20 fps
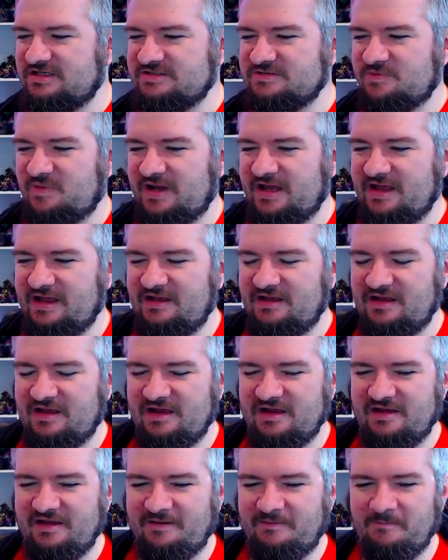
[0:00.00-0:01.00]
where
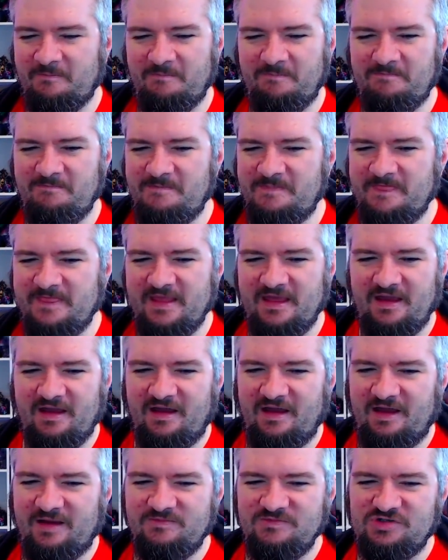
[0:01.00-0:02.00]

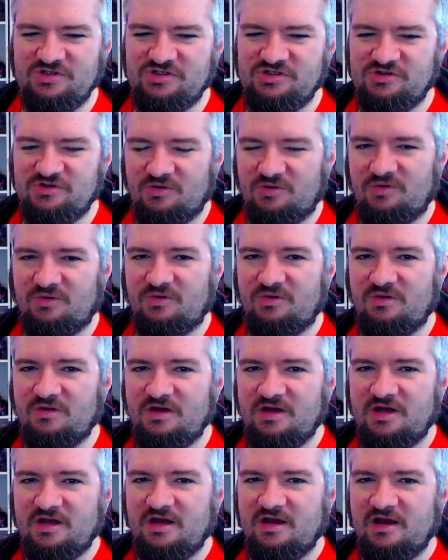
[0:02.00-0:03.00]
I'm sure
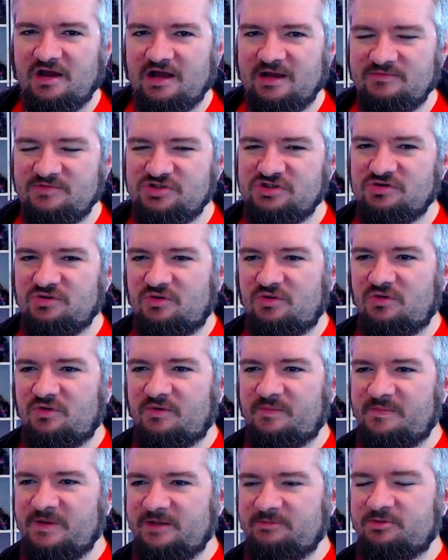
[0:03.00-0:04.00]

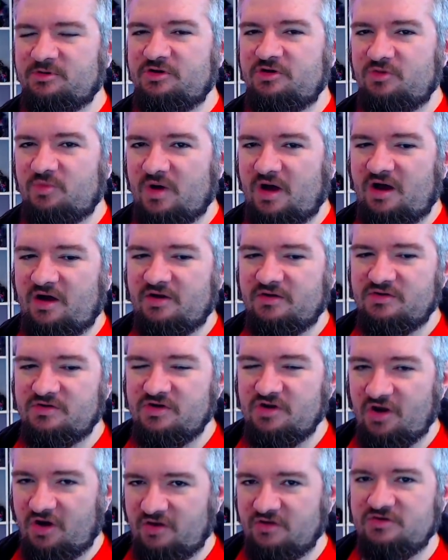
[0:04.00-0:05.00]
people who are
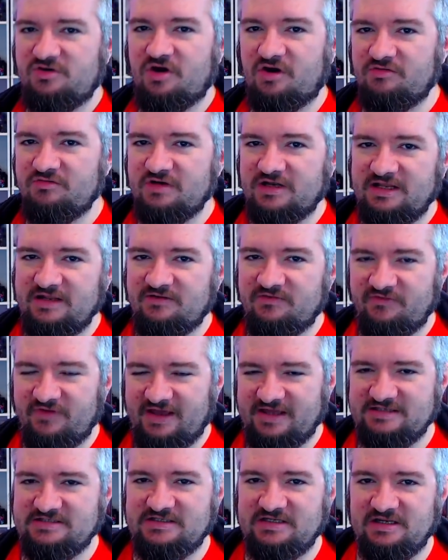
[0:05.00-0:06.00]
not currently
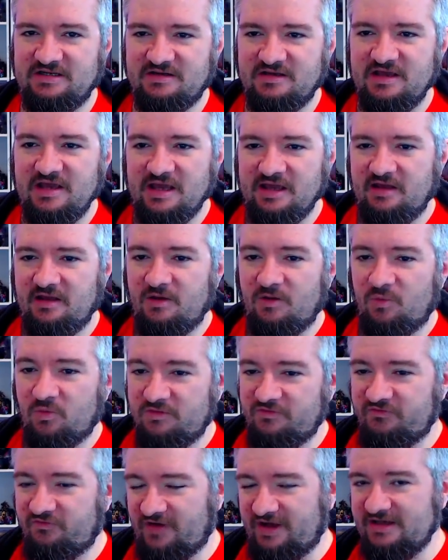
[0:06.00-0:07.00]
invested would
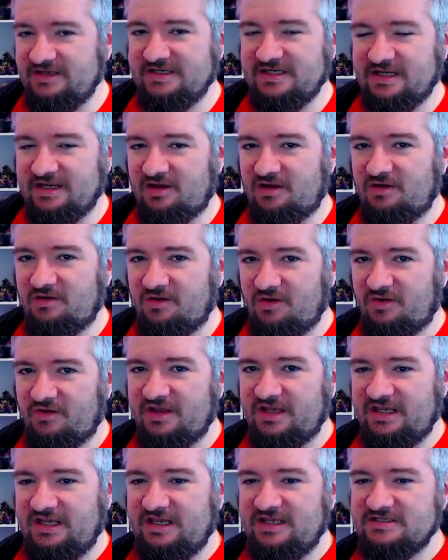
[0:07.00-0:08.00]
find it a lot
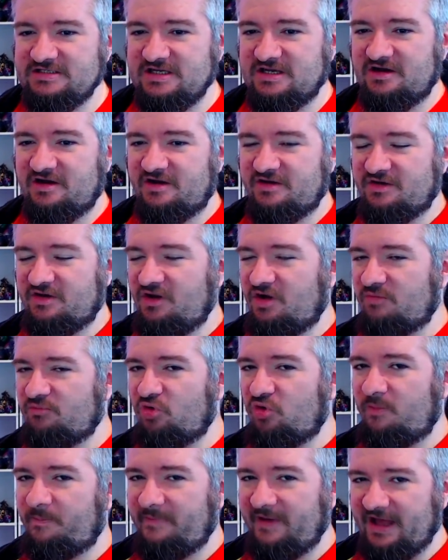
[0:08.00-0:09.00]
easier and a lot
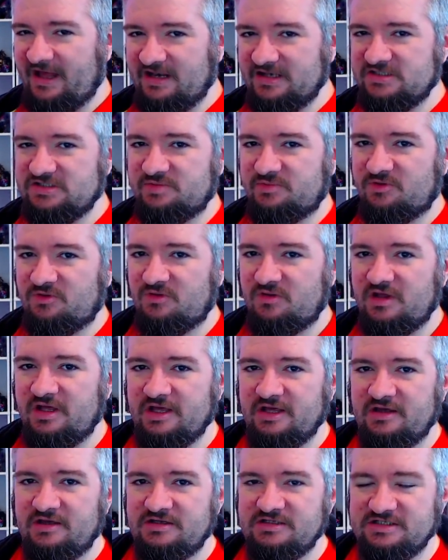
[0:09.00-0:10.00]
more palatable
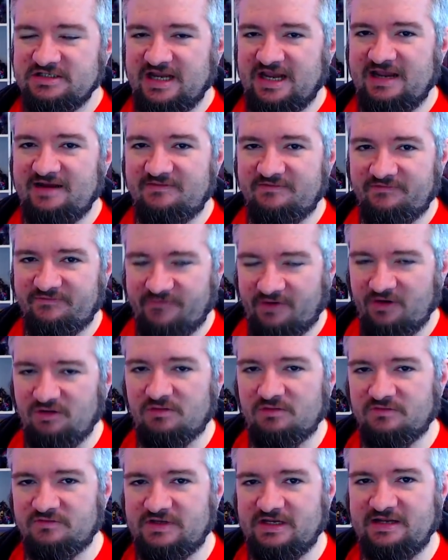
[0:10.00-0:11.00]
to get
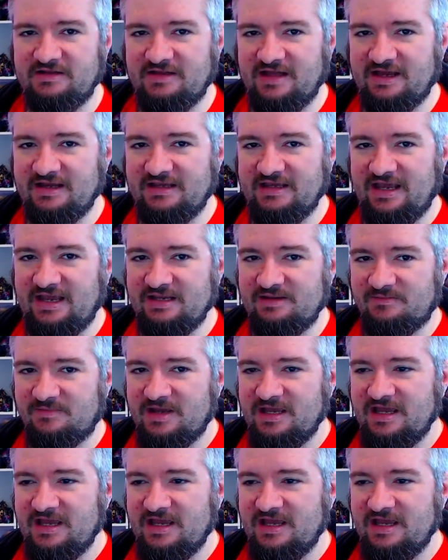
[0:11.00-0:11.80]
involved in that game